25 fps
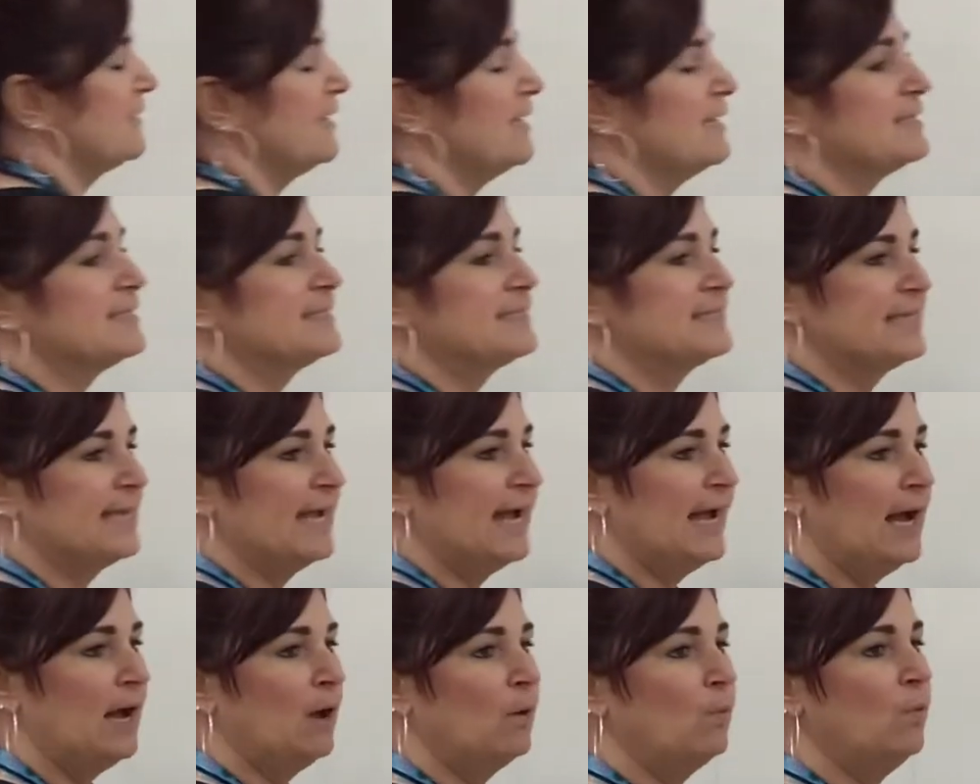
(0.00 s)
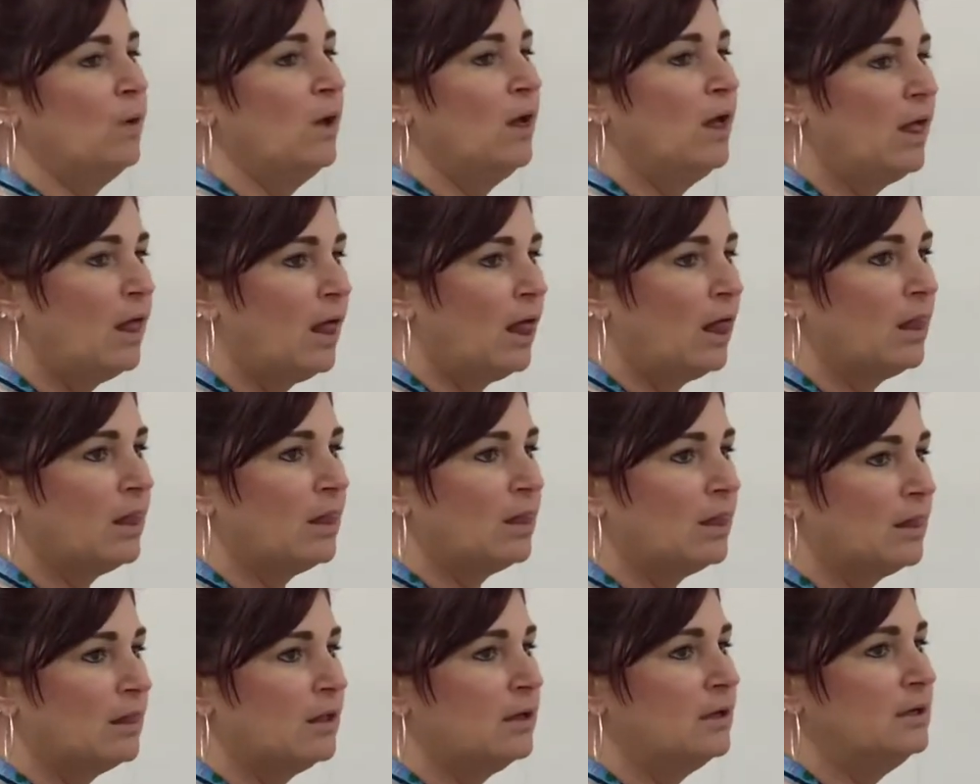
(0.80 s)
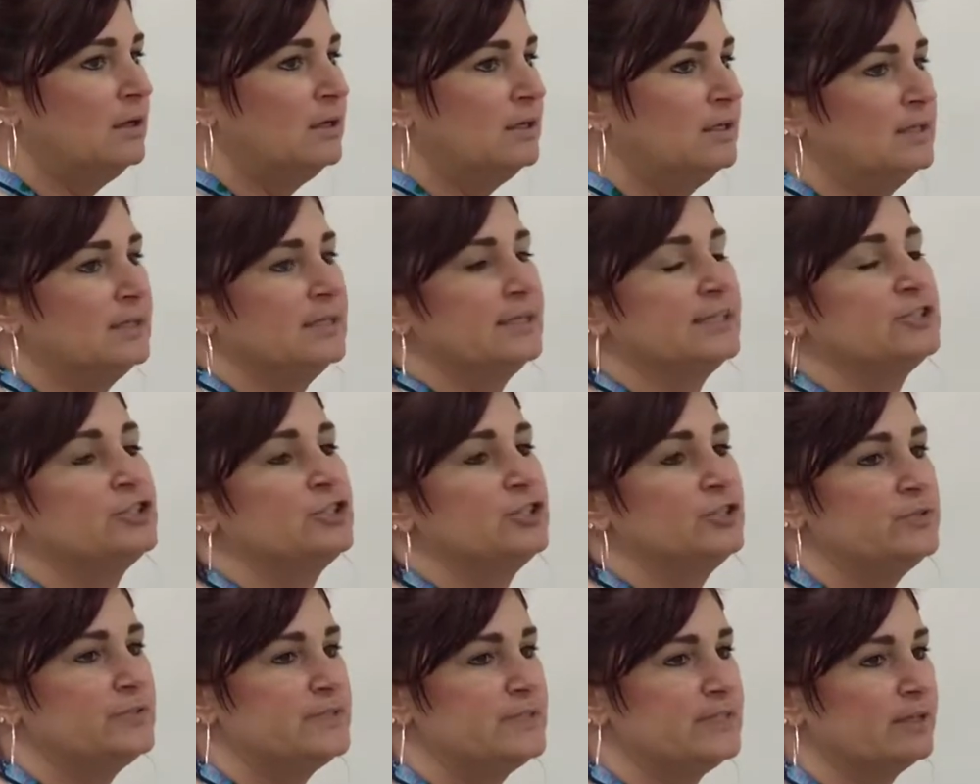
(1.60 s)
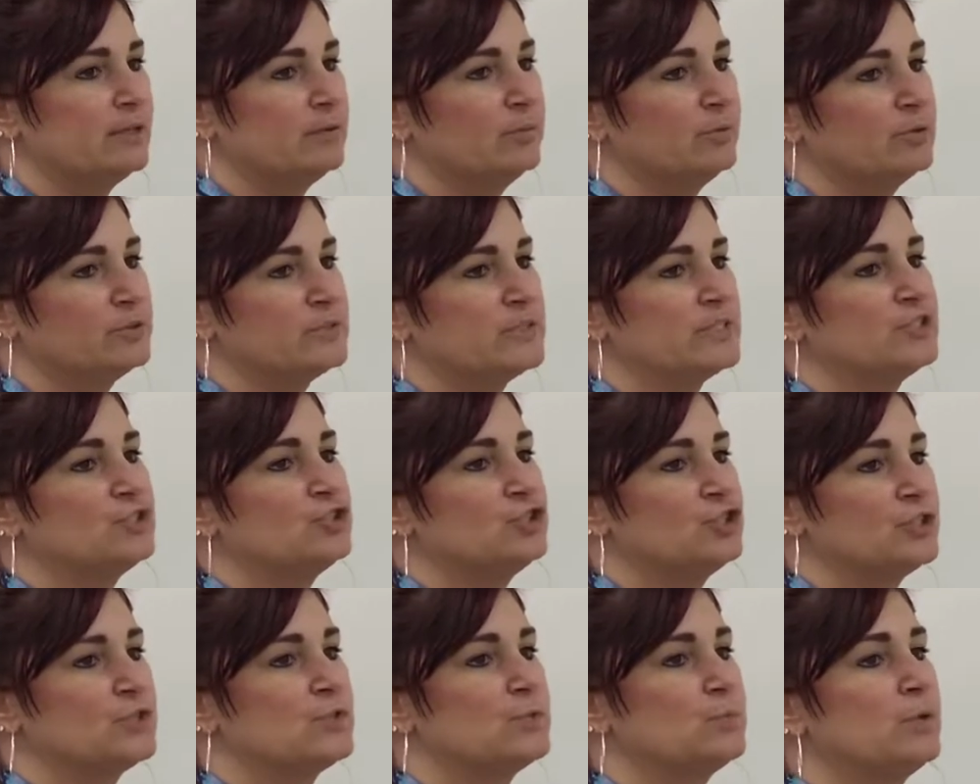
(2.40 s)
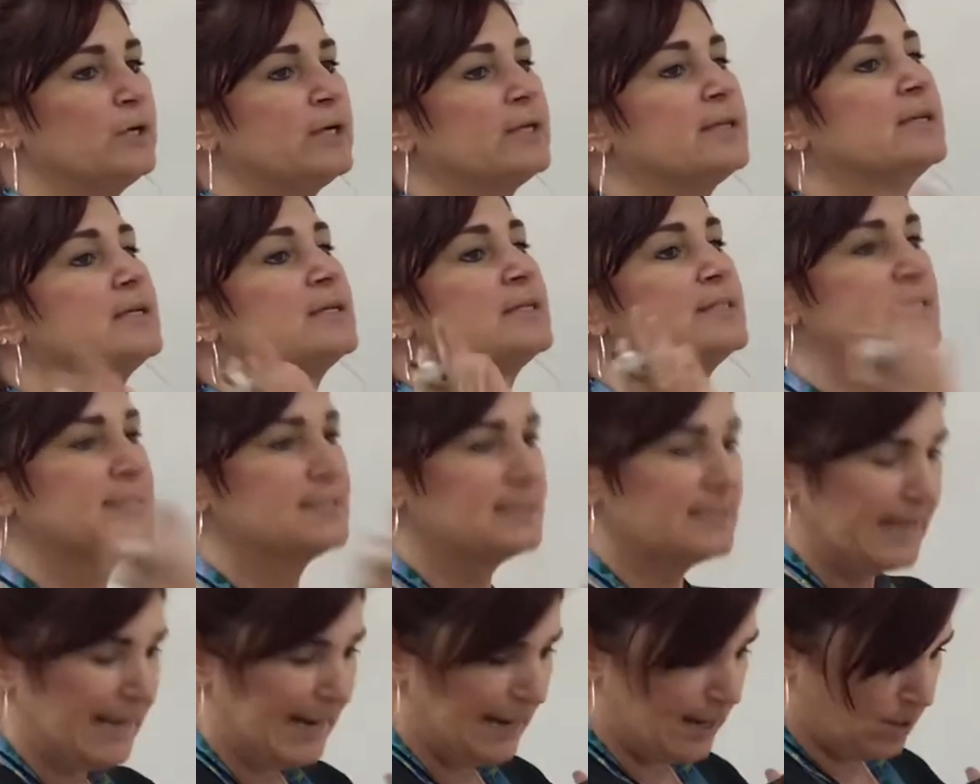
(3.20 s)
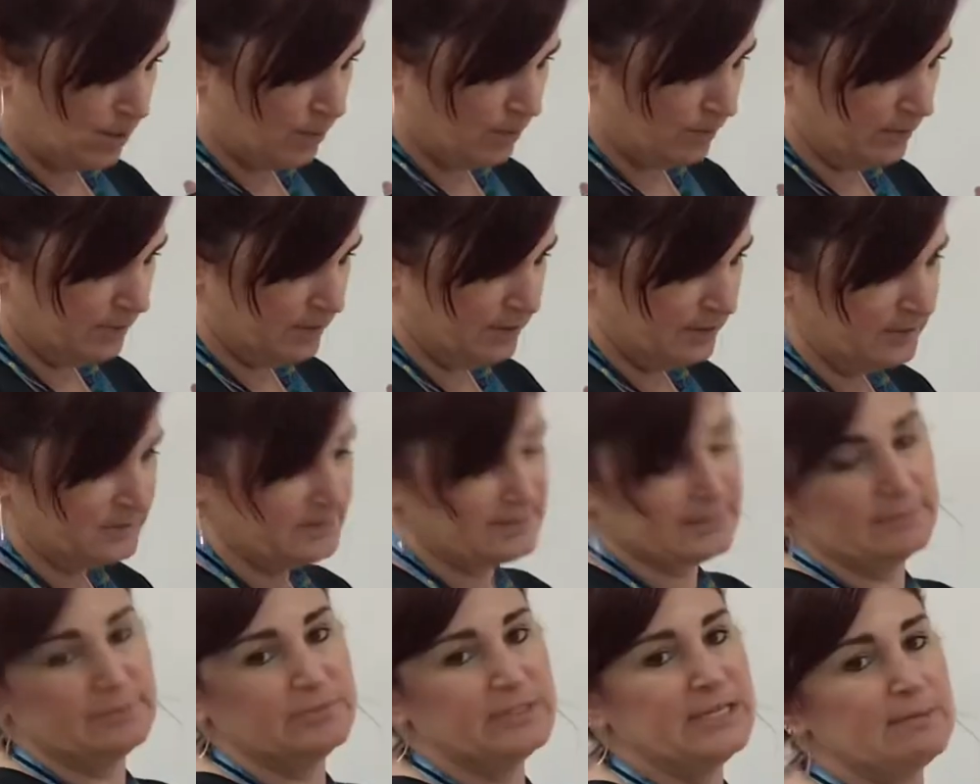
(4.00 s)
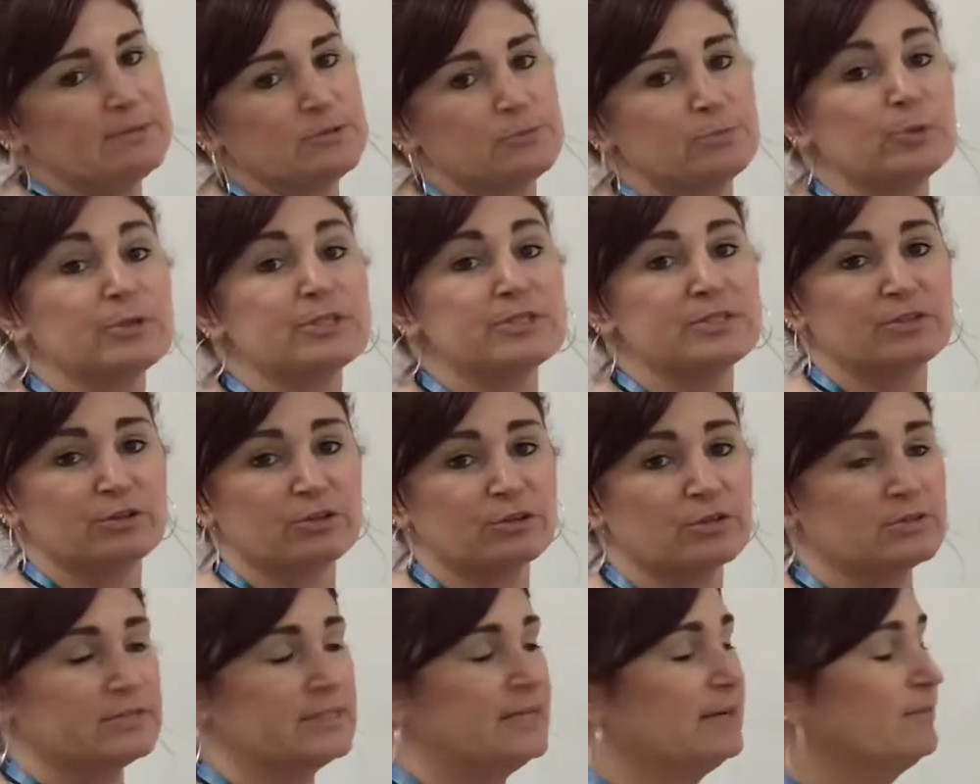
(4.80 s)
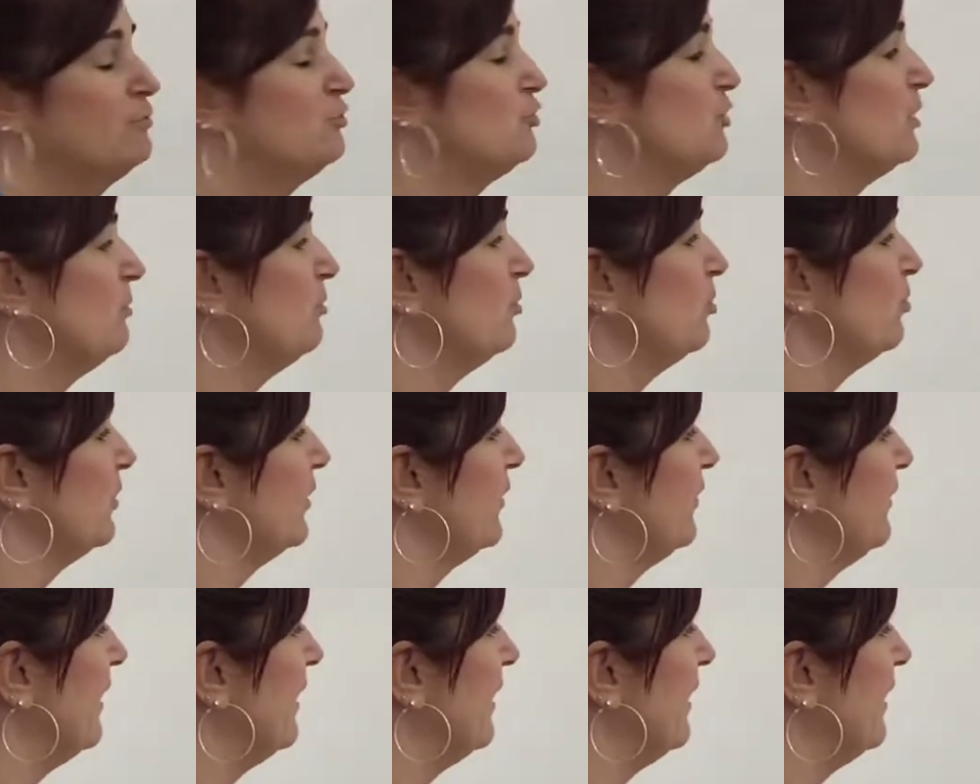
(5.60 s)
not scowl. 2 syllables, it's just 1. Scowl. Sometimes boys and girls have trouble with